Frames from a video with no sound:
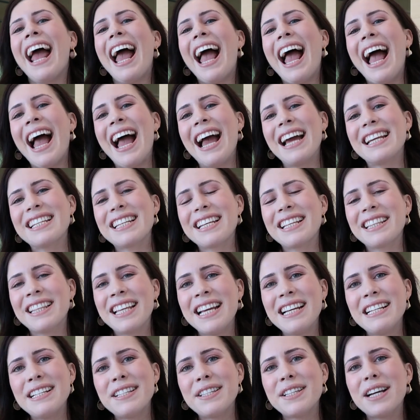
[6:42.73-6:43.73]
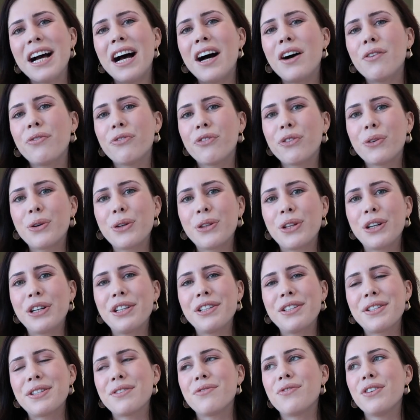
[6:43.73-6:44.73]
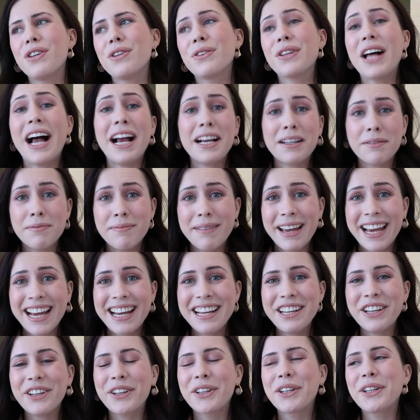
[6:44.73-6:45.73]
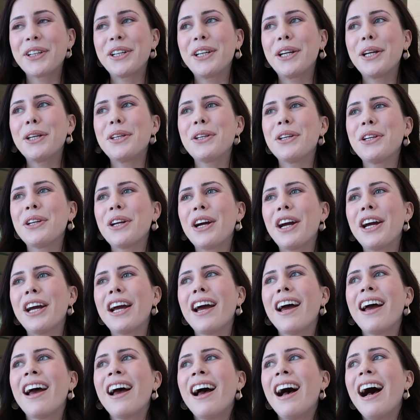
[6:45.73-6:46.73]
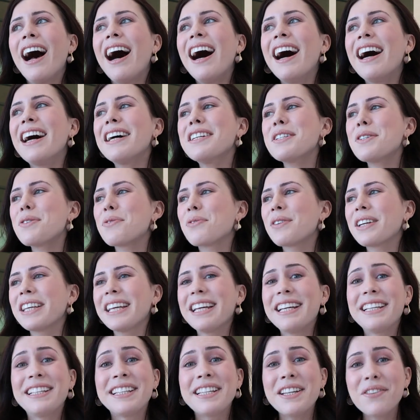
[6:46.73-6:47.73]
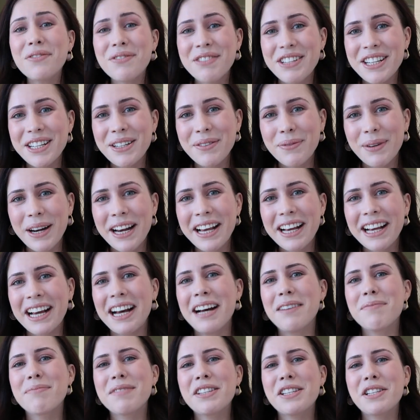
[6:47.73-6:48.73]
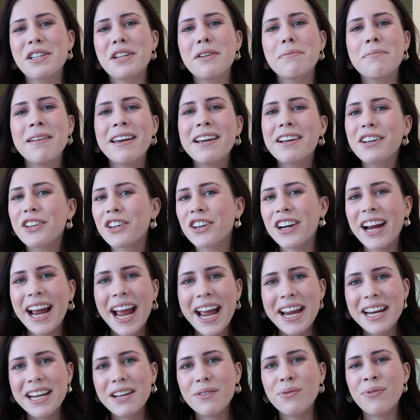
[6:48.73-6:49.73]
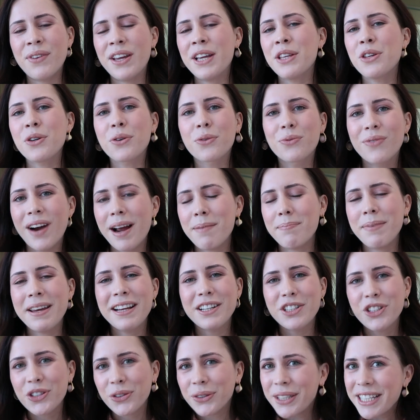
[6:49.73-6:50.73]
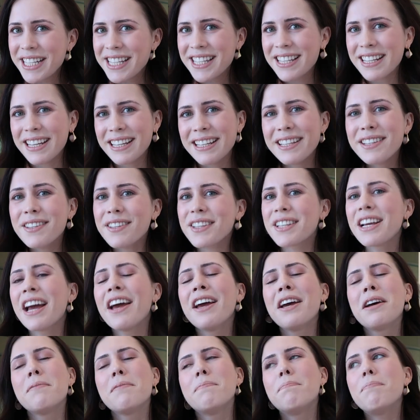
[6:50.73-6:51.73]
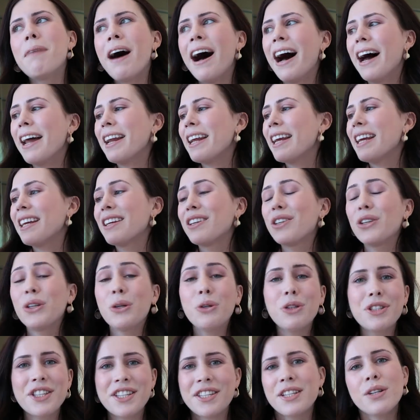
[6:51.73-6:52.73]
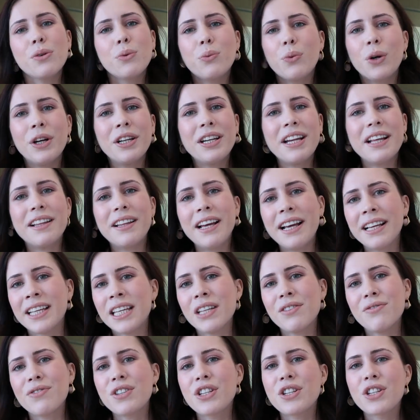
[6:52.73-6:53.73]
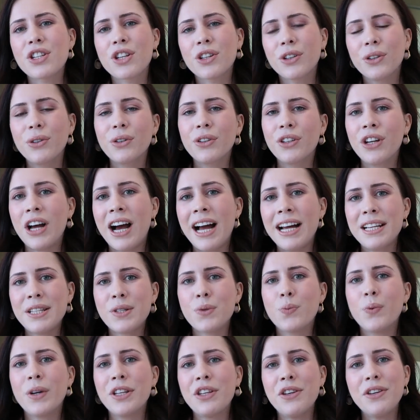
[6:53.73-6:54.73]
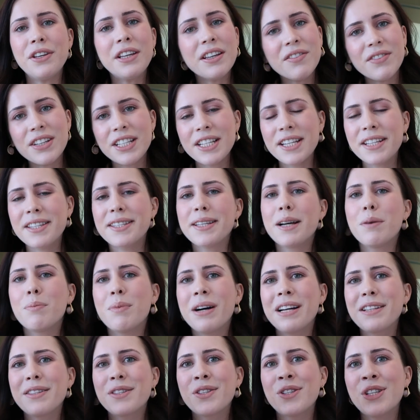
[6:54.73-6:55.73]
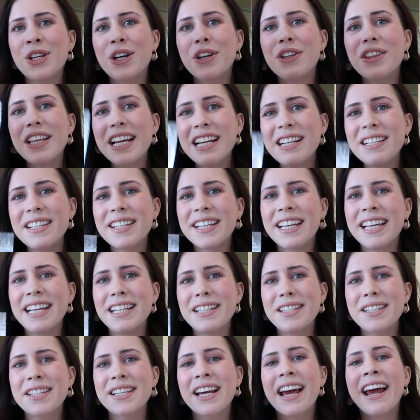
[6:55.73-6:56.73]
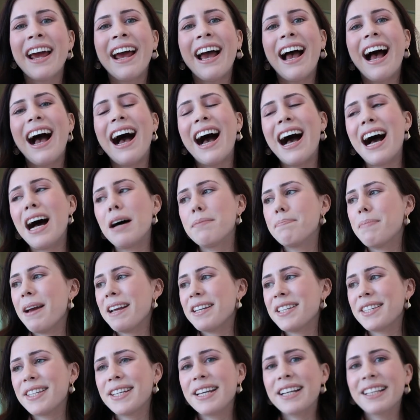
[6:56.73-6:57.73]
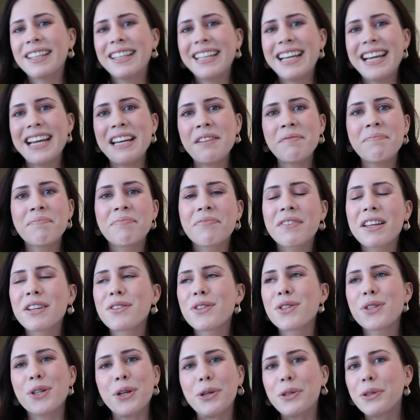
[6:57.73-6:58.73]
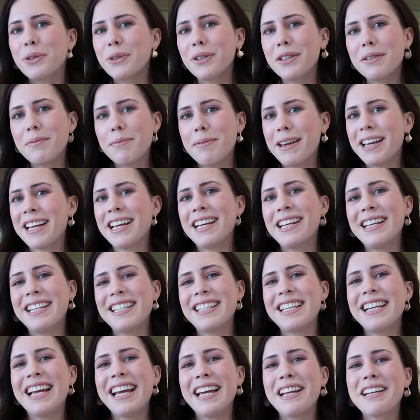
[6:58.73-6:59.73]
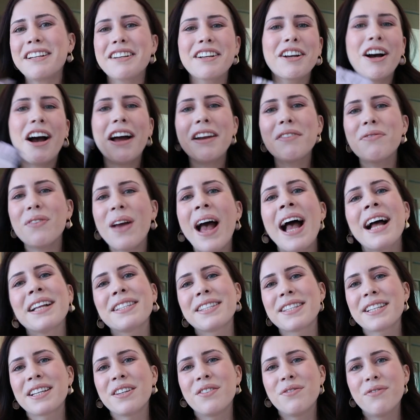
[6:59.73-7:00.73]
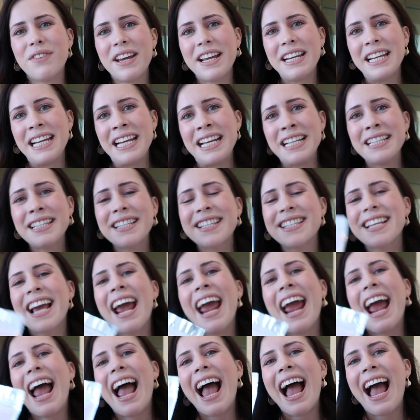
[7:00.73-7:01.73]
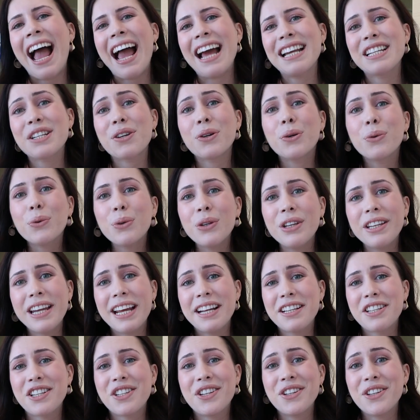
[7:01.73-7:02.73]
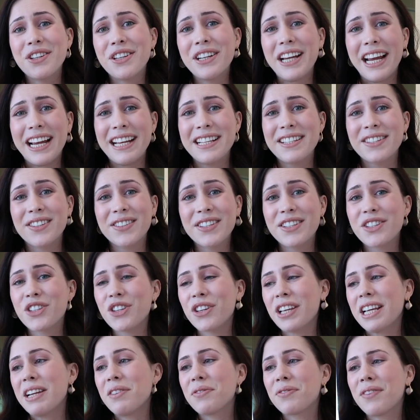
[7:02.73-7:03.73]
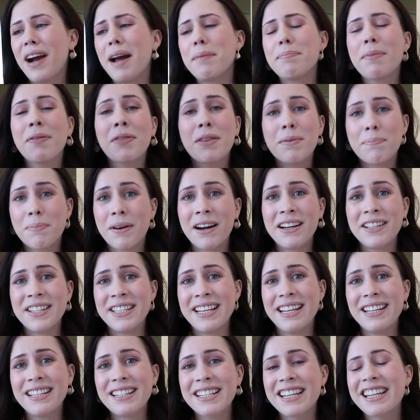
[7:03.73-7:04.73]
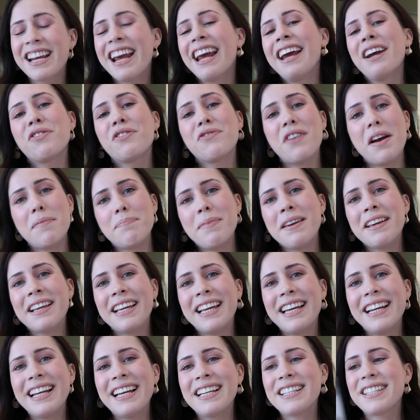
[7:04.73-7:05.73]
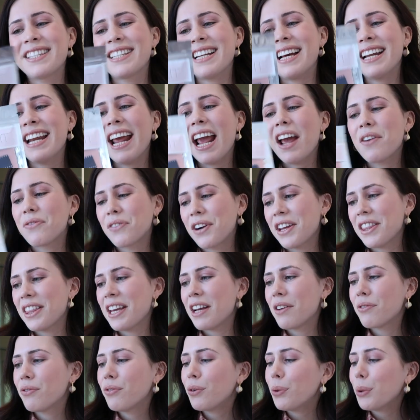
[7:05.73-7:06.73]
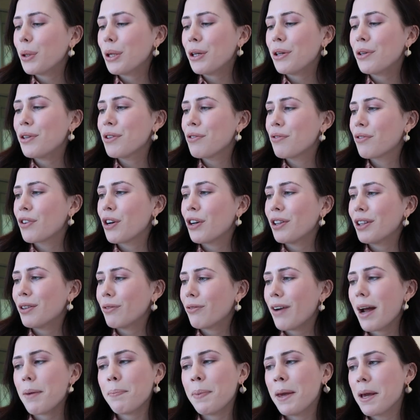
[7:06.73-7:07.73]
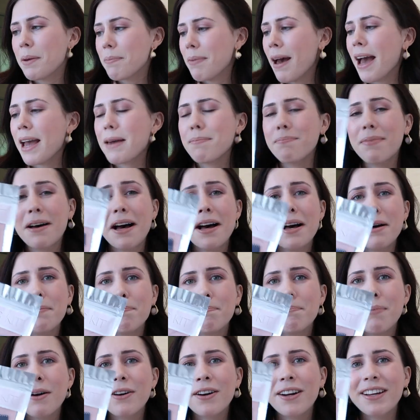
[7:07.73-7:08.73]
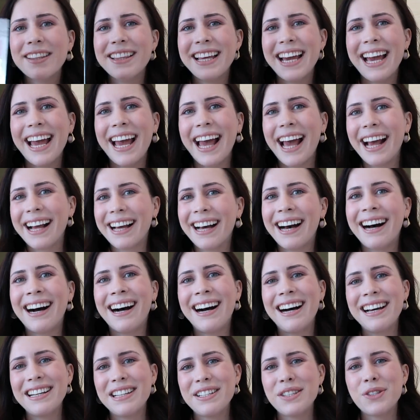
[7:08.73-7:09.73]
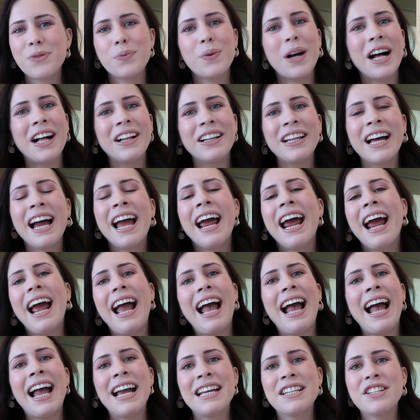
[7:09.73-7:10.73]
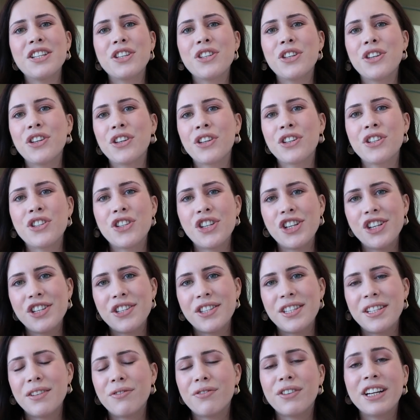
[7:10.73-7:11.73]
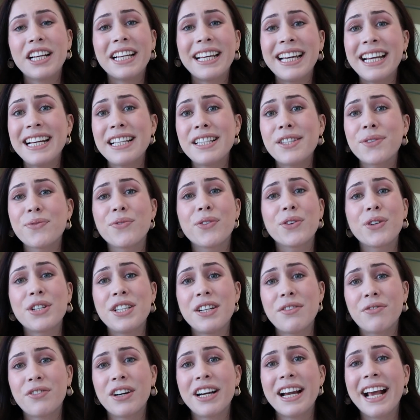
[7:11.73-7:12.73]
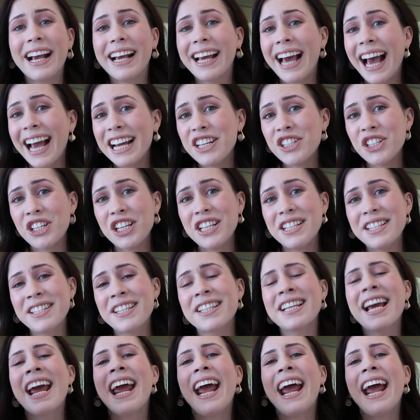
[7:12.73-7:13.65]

And these are for those of you like me who, you know, aren't really gifted when it comes to being creative in your wrapping choices, but you still want a gift to look nice when you give it to someone. So these kits are basically so good because it kind of adds convenience, and all you need to do is literally wrap the present. Wrapping Kit has done everything for you. You've got the wrapping paper, a bow there, a card as well, and you can choose different kits for different occasions.